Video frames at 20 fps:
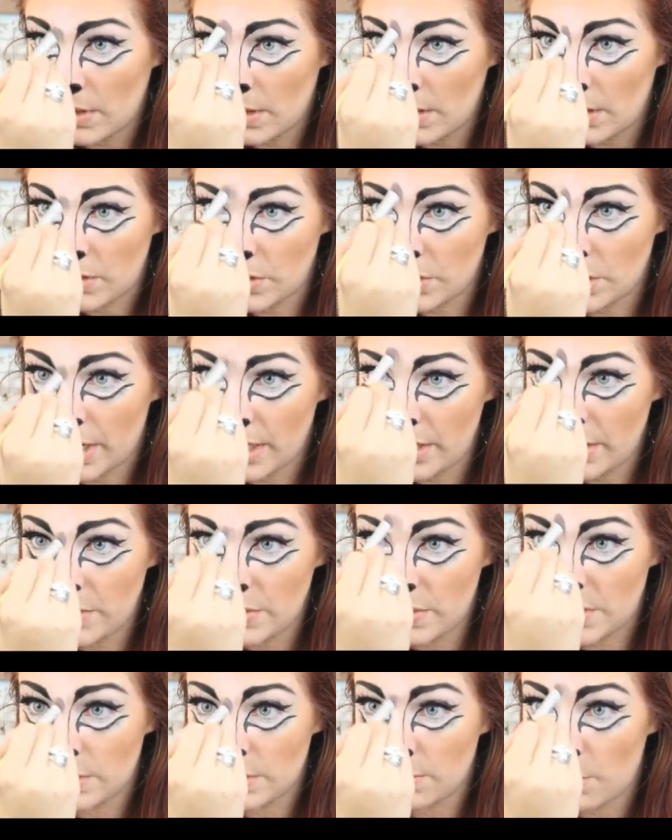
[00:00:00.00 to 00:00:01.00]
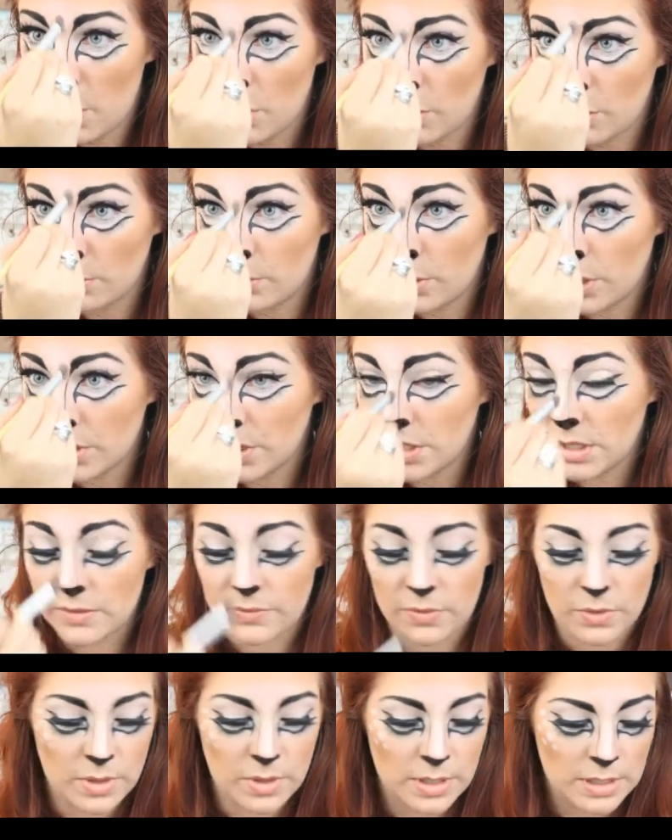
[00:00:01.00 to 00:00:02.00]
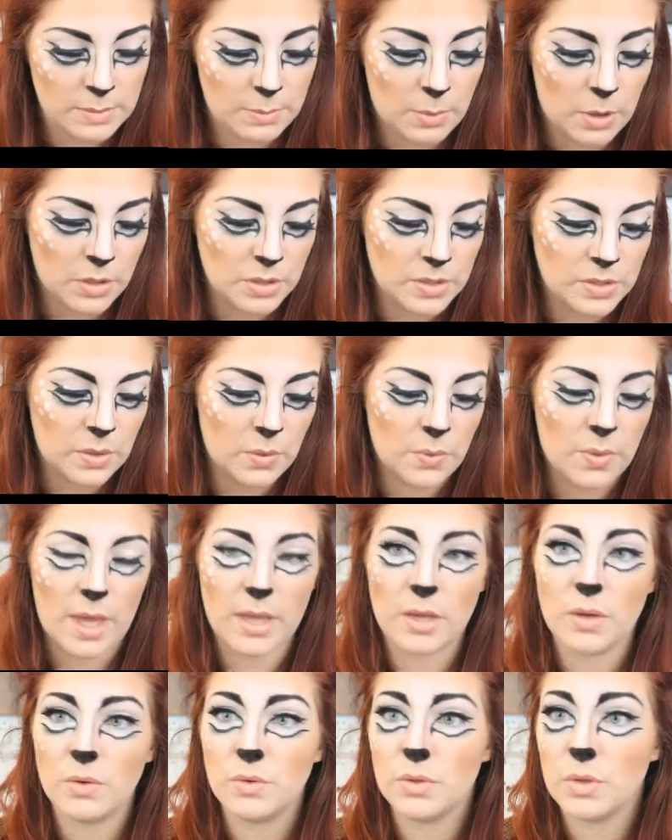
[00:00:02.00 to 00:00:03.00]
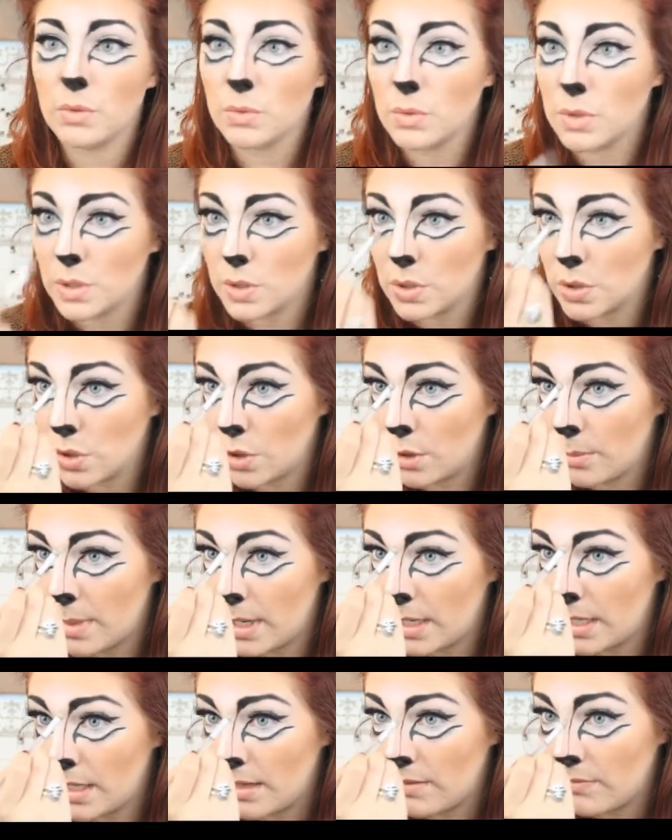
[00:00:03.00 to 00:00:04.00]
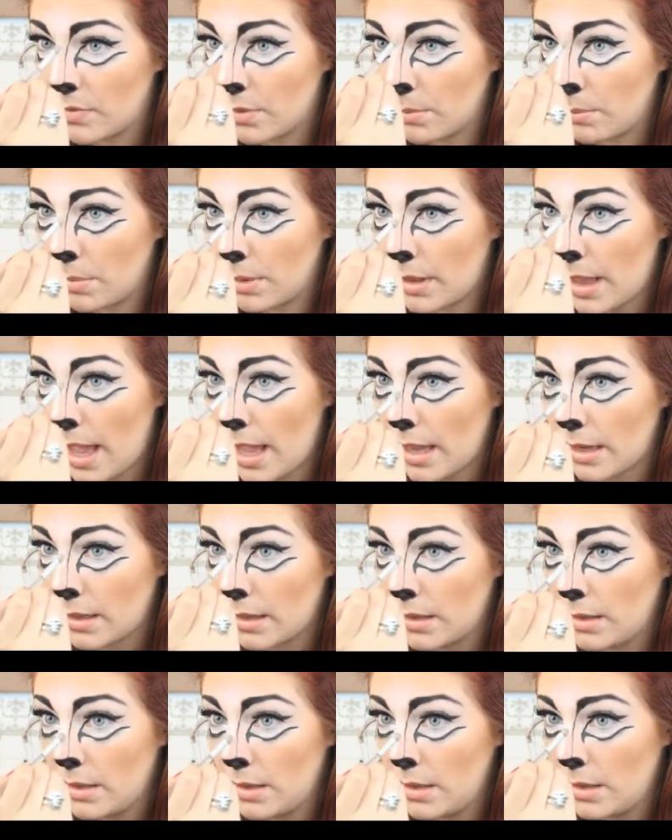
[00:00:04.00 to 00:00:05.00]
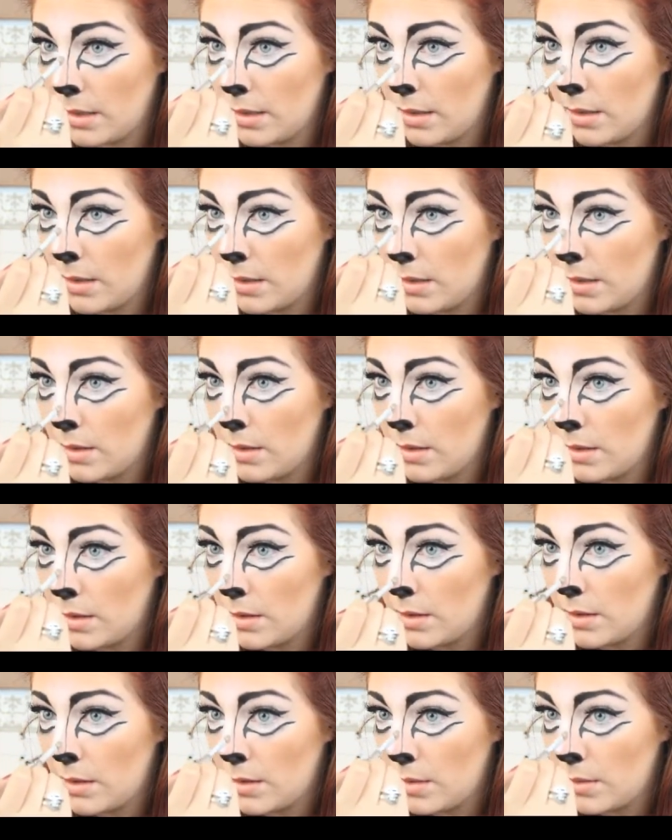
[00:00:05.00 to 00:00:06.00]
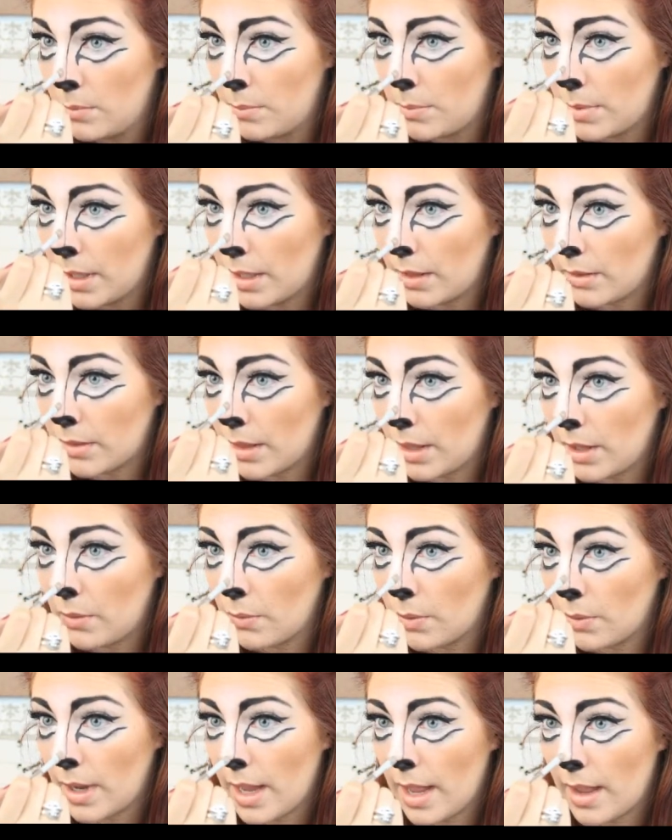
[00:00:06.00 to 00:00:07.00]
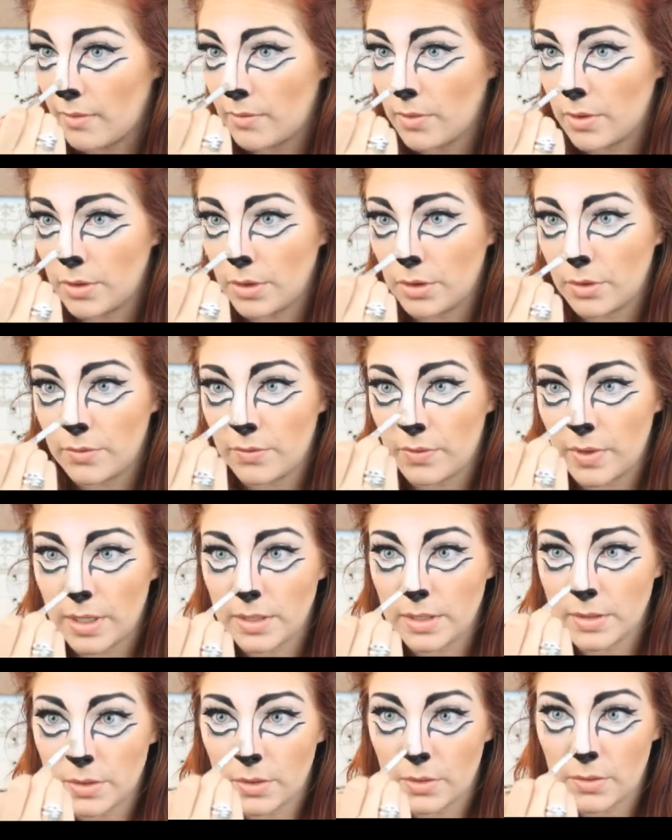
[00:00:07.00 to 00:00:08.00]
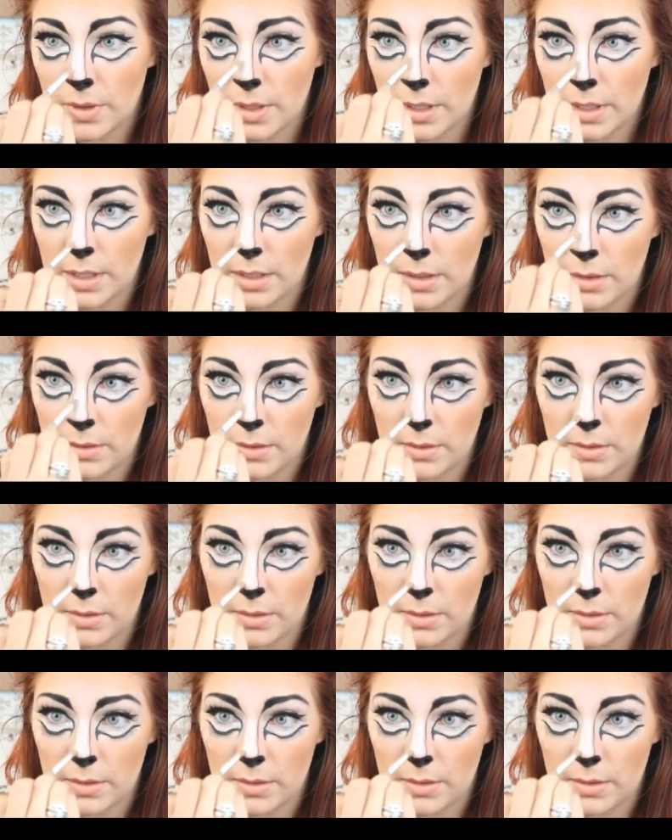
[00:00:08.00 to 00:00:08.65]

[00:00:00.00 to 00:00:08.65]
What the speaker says: And try to use smaller brushes for this part so that you don't disturb any of the black paint that you have on your face already.